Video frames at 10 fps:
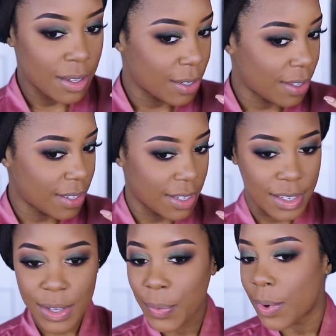So this
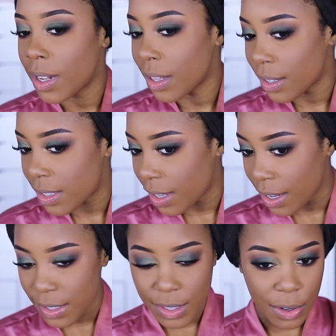is what it looks
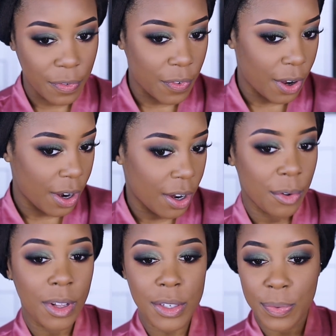like so
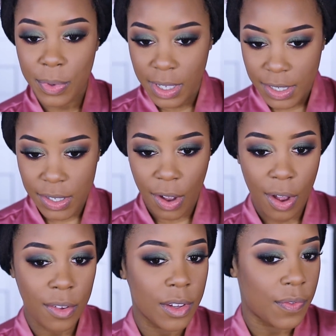far. It looks really
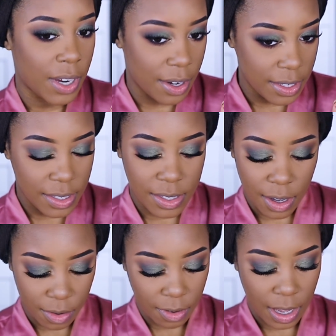soft, very
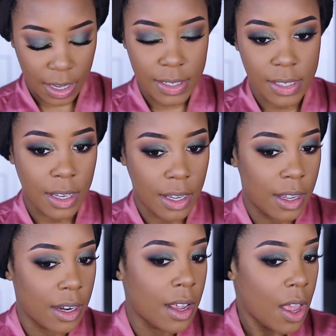subtle, like I
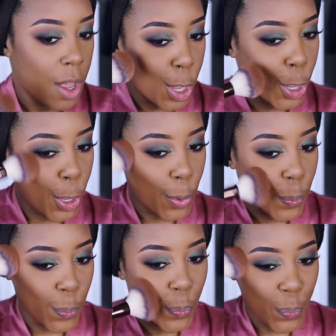said.
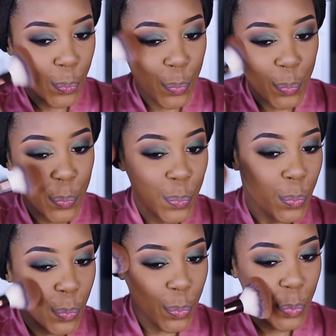Um,
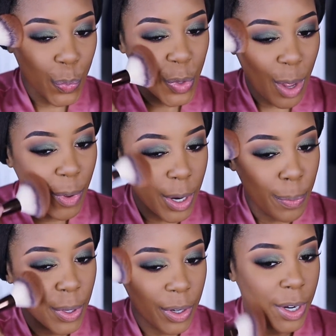I'm gonna
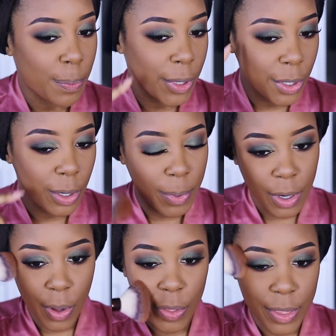build it up a little
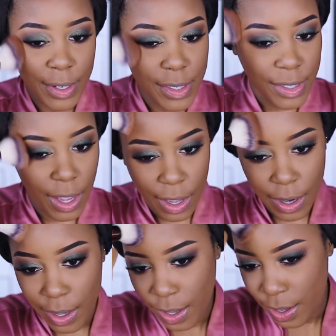bit on this
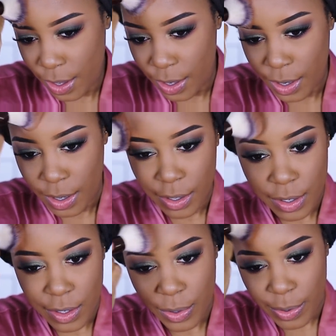side
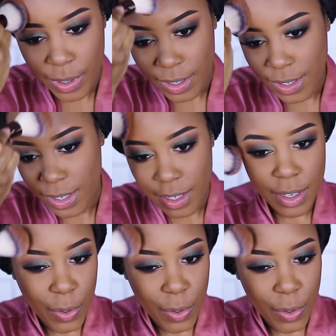towards